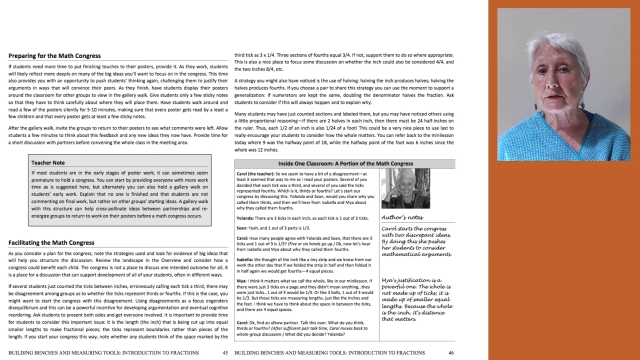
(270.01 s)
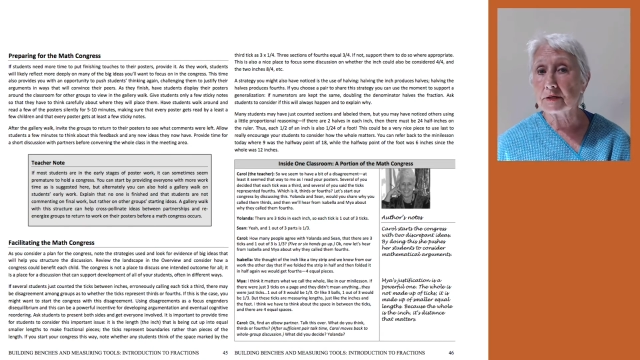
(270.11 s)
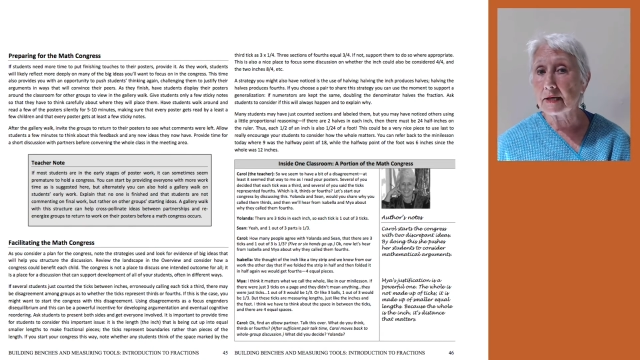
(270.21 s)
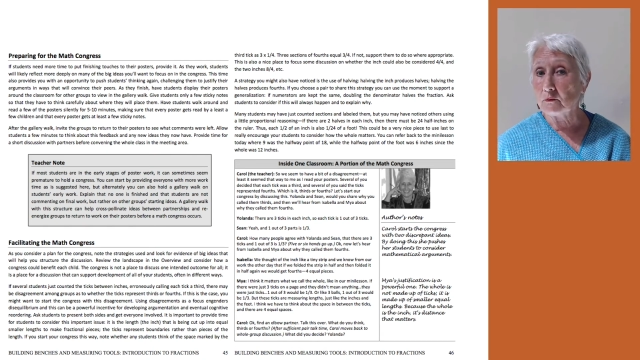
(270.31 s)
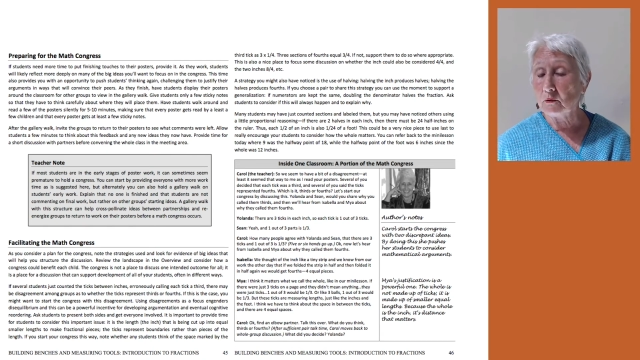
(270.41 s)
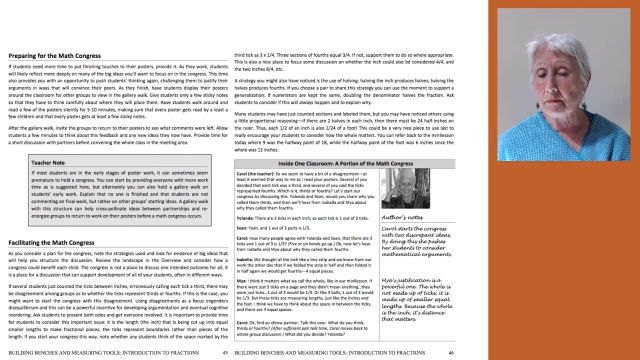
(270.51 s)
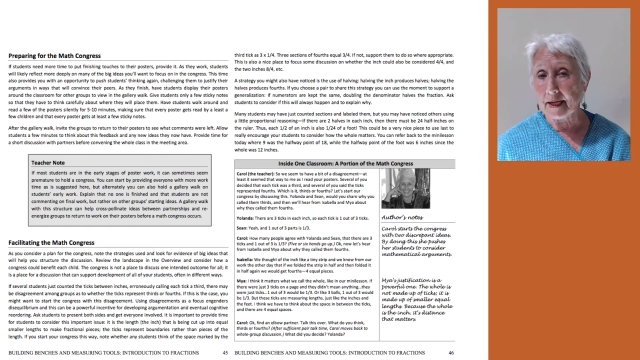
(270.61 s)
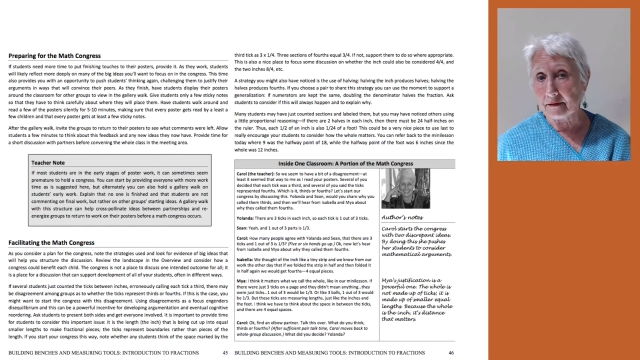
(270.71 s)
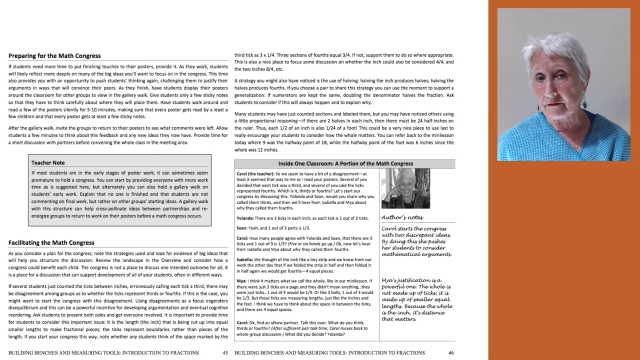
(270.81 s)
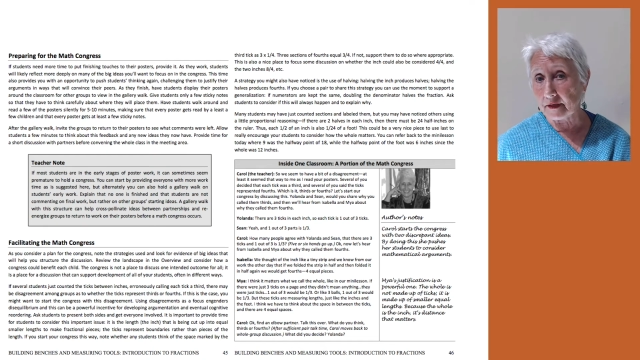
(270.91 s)
that will
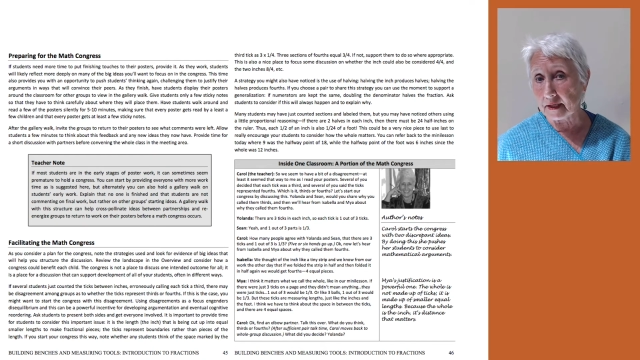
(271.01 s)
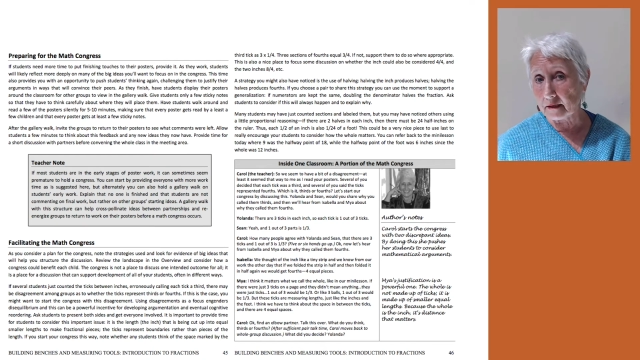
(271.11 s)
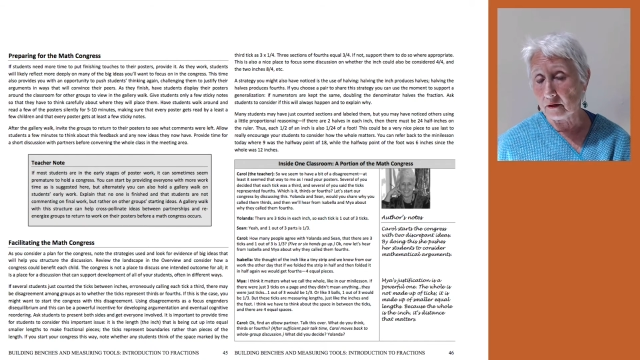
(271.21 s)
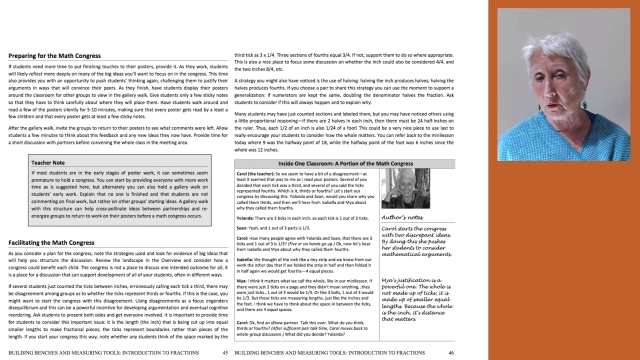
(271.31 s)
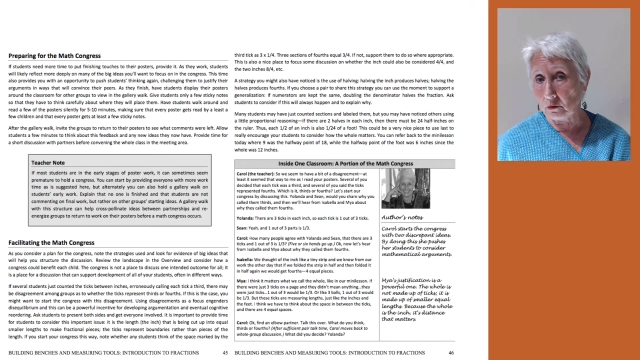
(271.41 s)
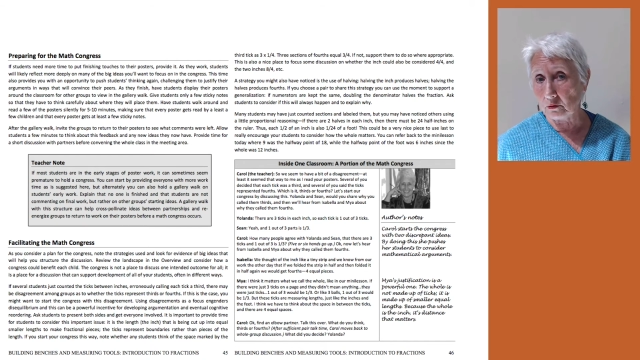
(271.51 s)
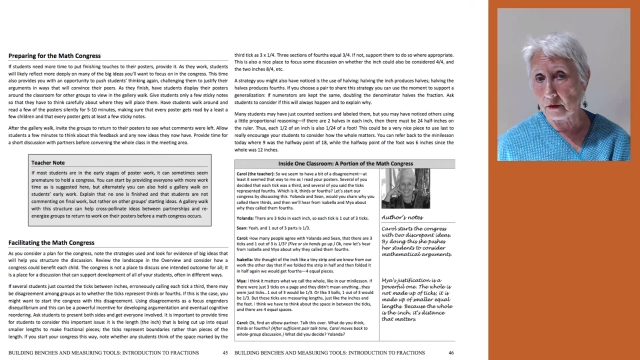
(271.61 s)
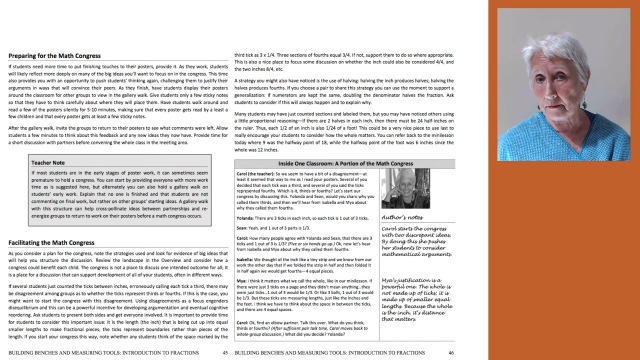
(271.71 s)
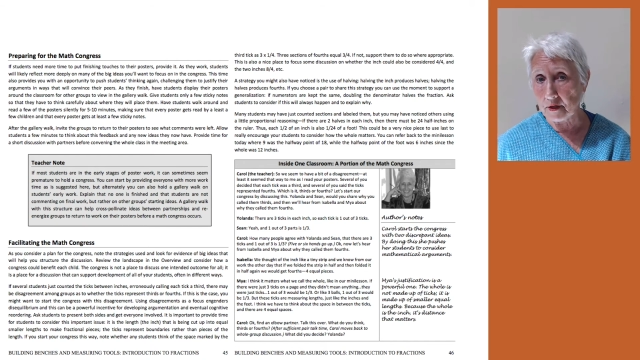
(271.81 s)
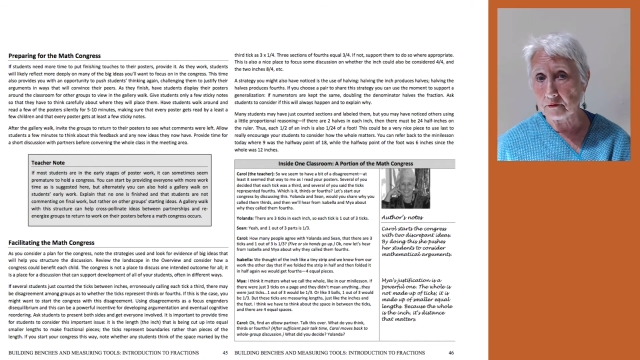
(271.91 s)
benefit the whole
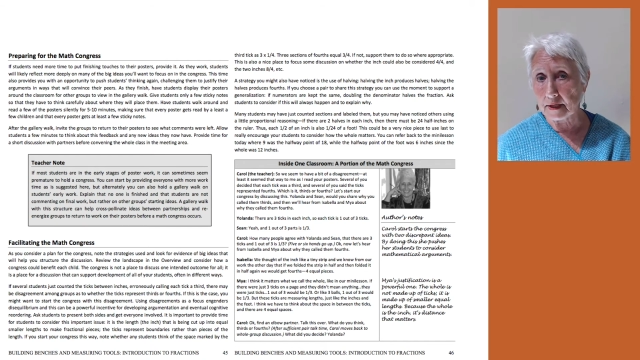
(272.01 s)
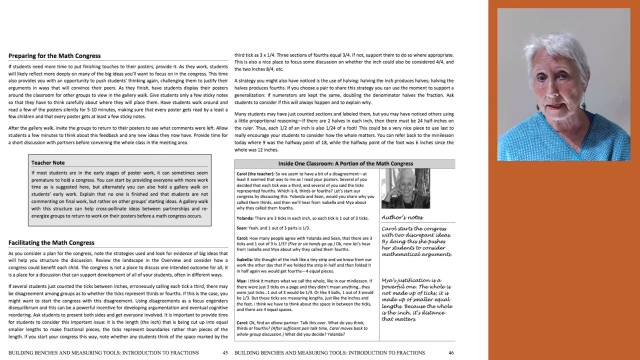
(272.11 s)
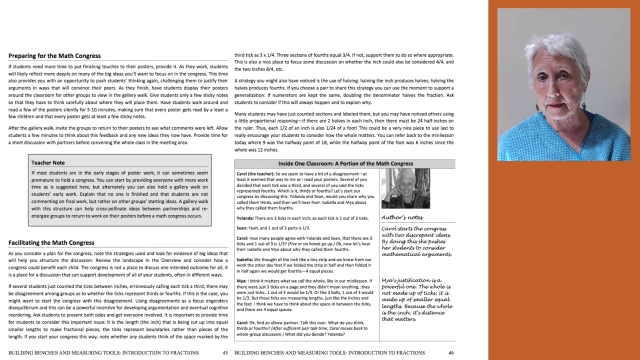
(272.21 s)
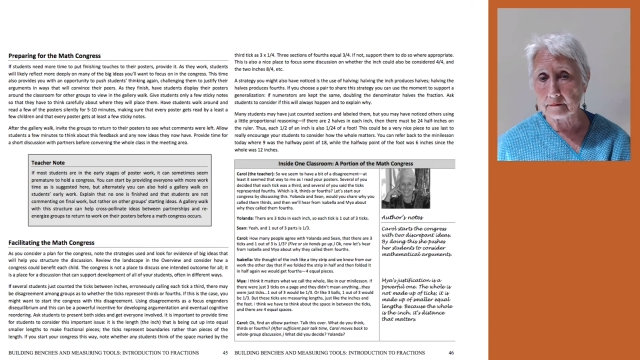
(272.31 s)
community.